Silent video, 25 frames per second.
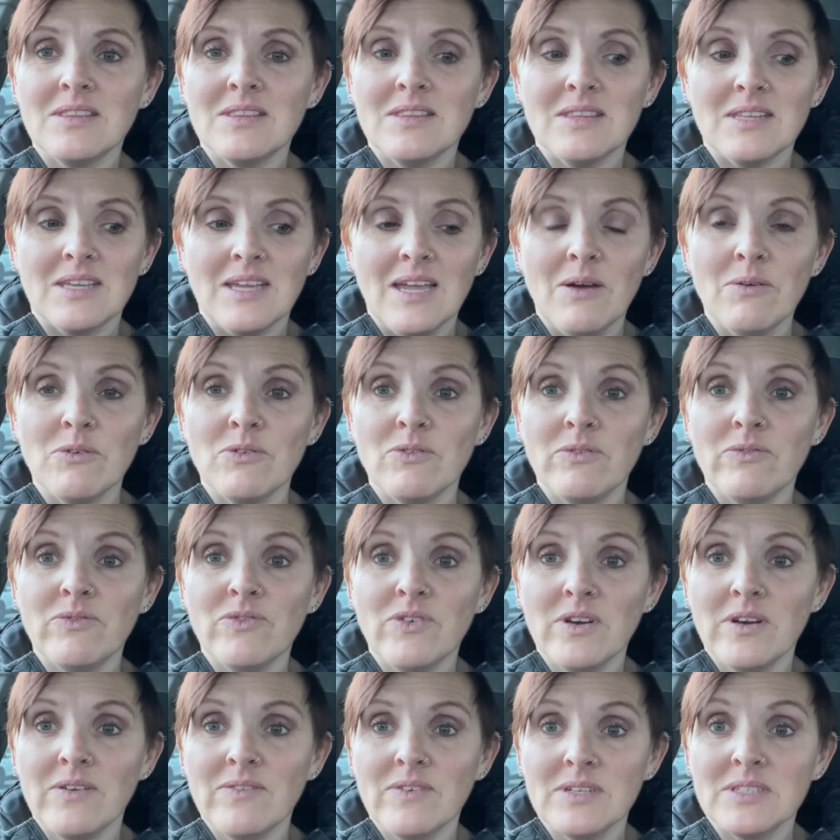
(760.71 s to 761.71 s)
the counter in
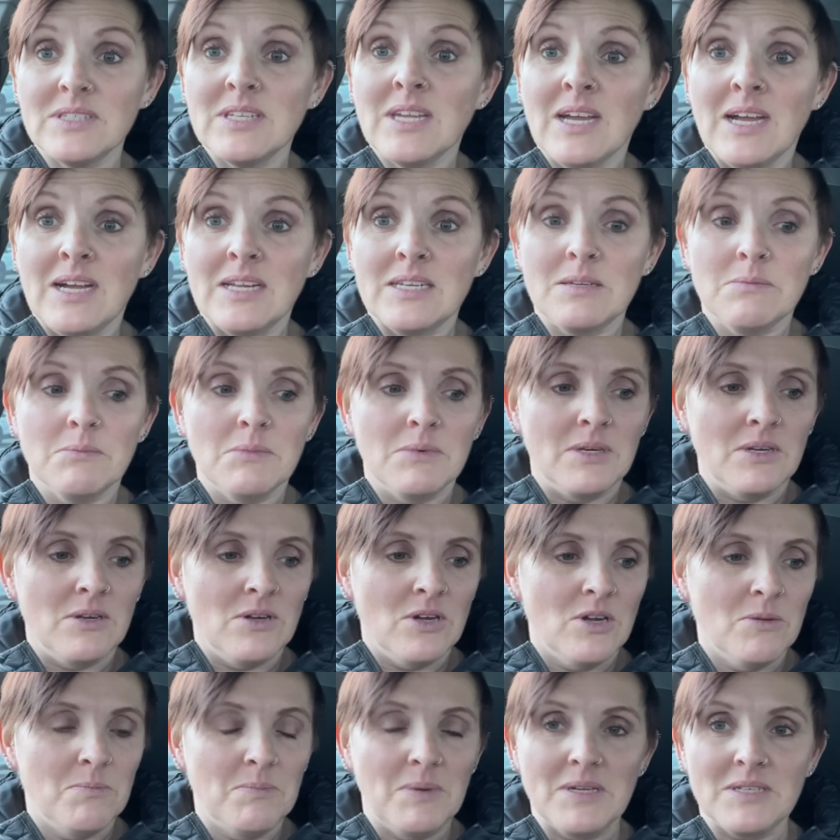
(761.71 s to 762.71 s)
front of us had them in
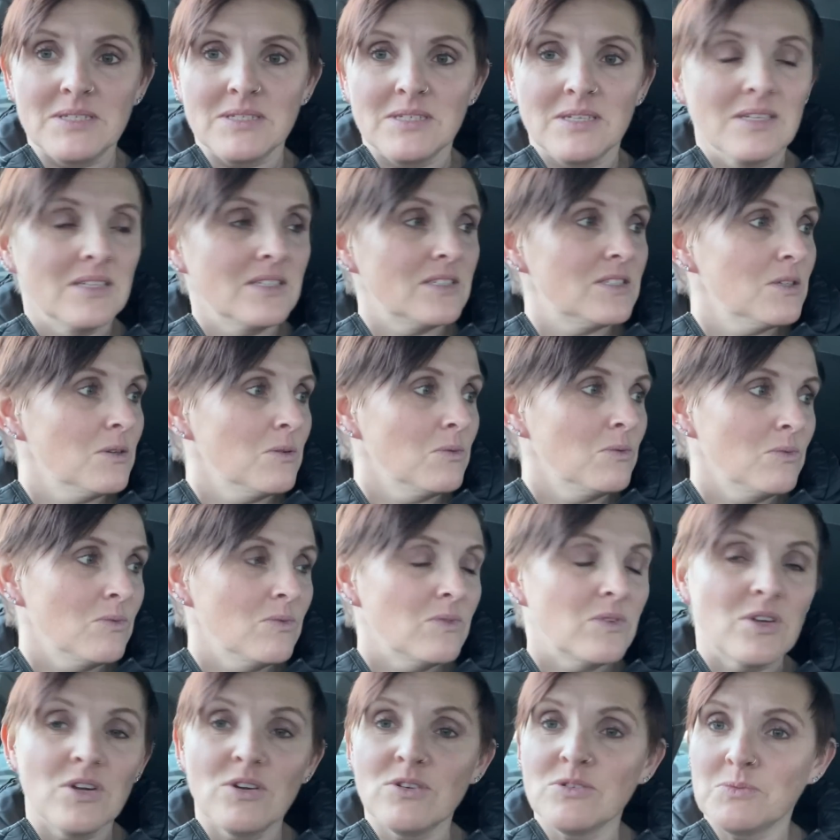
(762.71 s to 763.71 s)
her basket, so
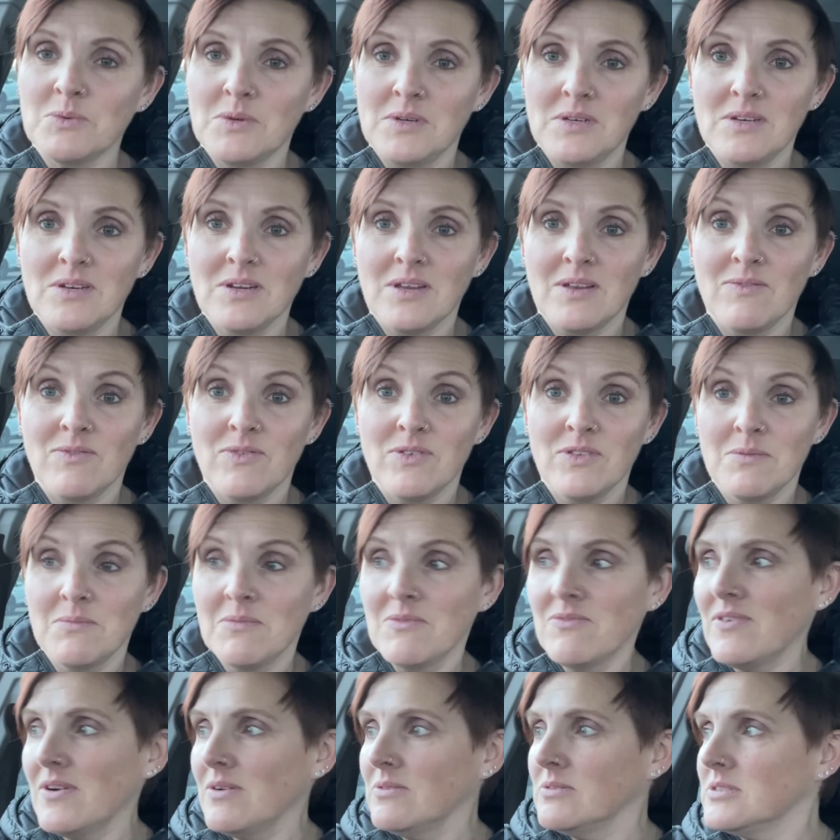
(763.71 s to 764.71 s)
the girls went looking for them
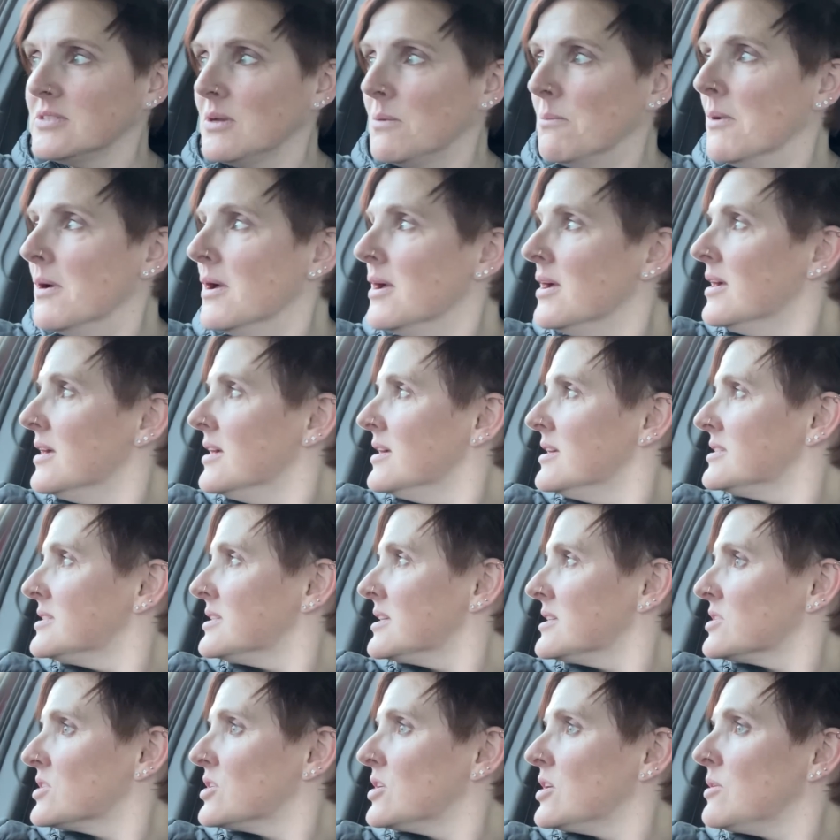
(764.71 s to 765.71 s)
and found some, so
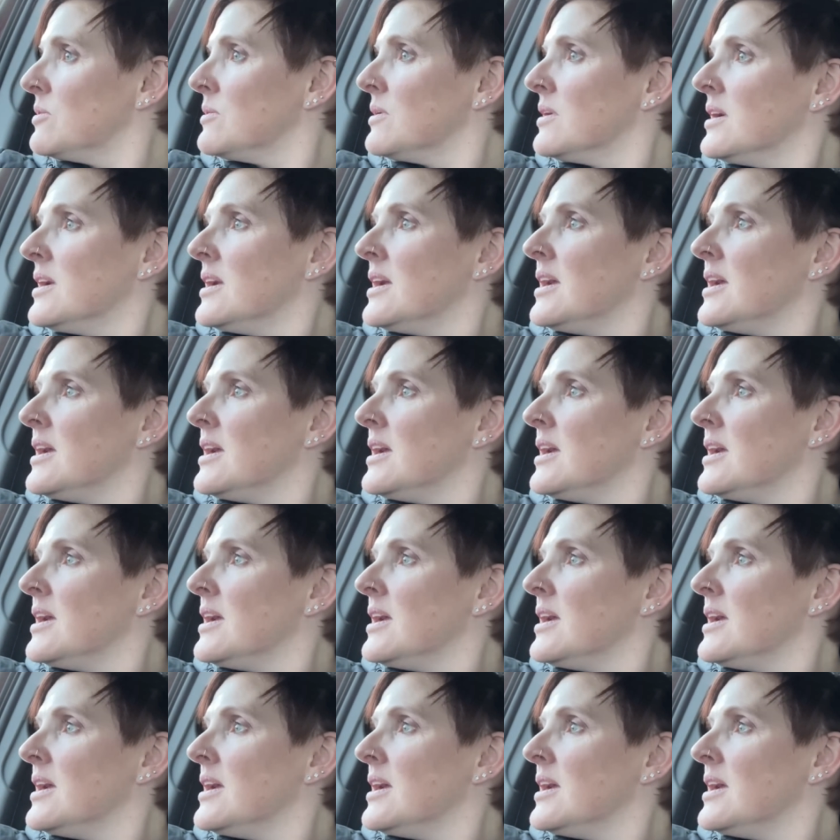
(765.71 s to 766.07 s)
that's cute.